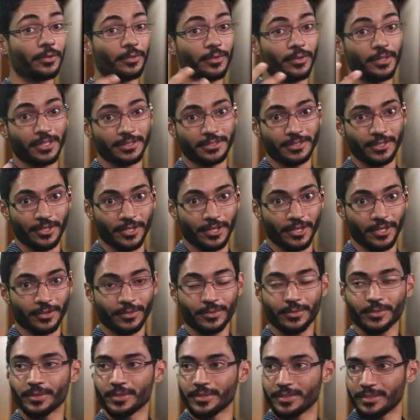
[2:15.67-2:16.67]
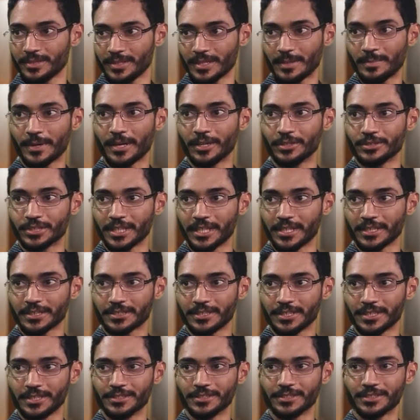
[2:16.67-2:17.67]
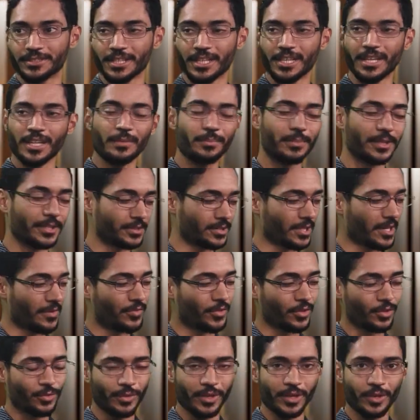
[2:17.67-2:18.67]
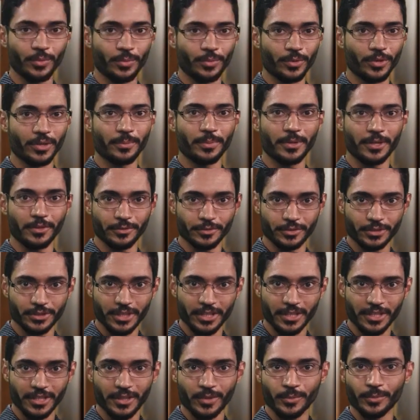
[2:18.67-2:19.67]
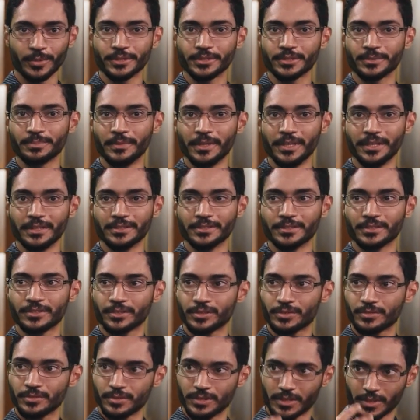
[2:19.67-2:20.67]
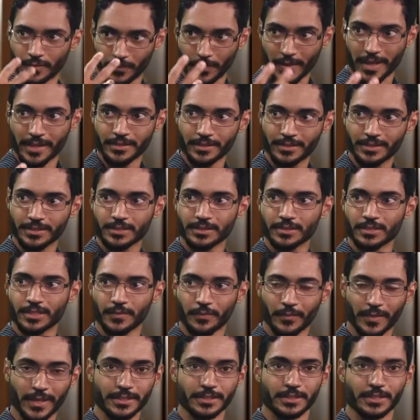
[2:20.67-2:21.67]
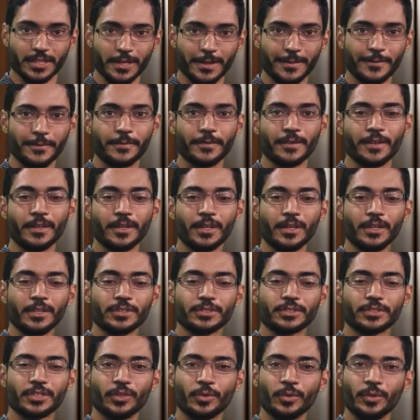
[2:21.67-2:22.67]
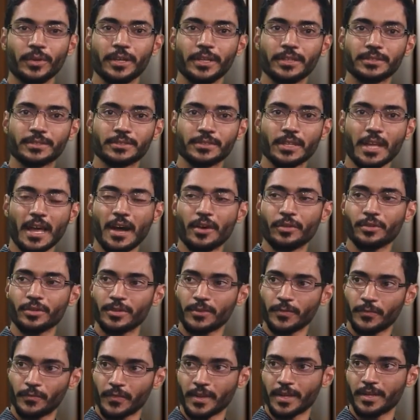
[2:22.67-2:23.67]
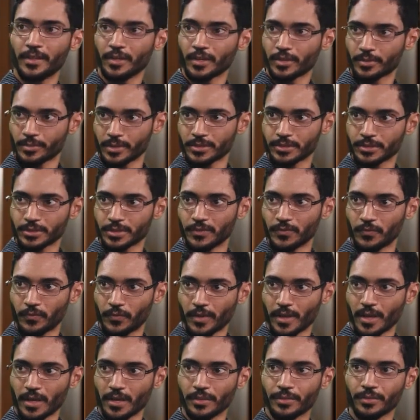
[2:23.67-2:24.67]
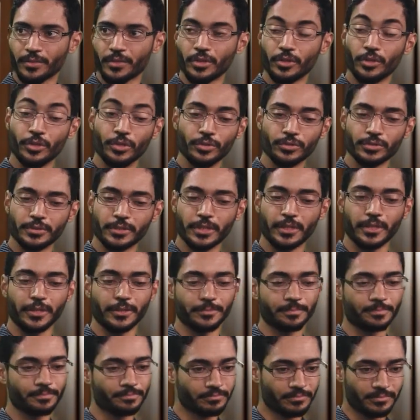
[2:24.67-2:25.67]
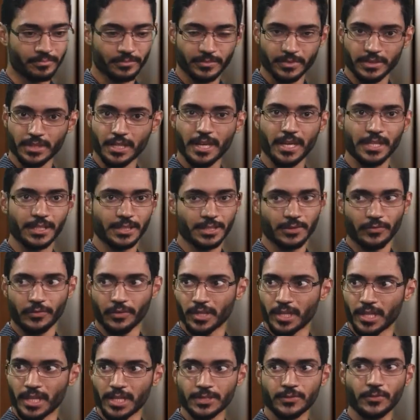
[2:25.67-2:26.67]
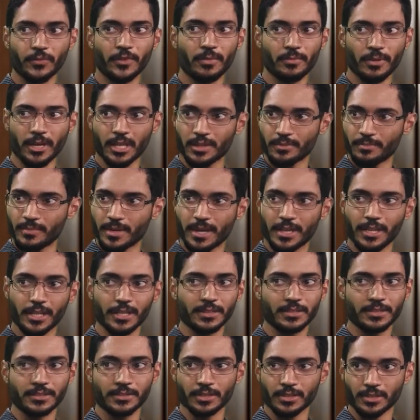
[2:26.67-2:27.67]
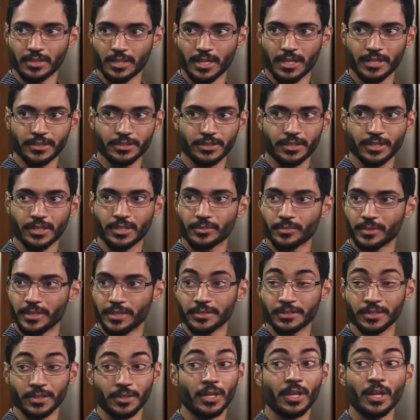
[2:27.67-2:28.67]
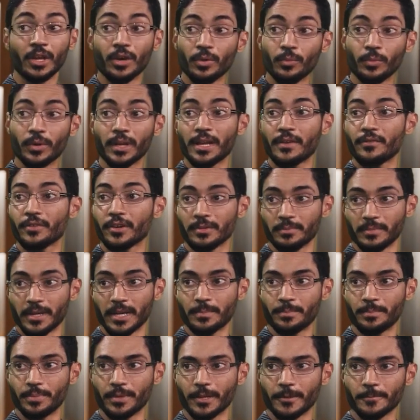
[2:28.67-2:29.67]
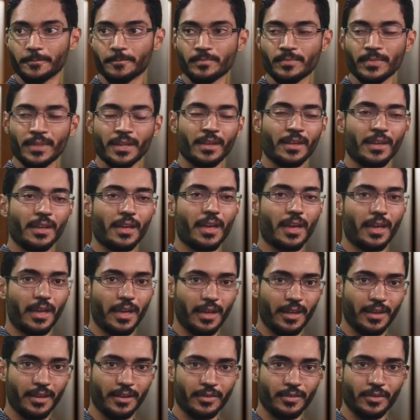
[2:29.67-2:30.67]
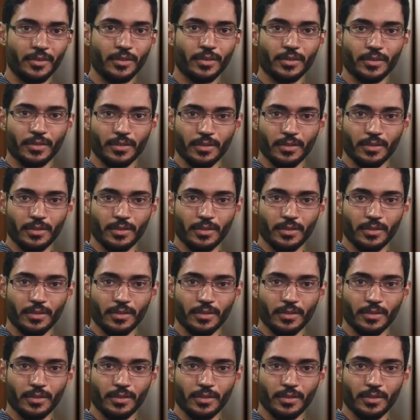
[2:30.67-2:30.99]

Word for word: who doesn't know what apologetics is, based off the Greek word apologia, which means defense, defense of. So it's how to defend the Christian faith using science, philosophy, mathematics, logic, reason, whatever it might be. Mm-hmm. And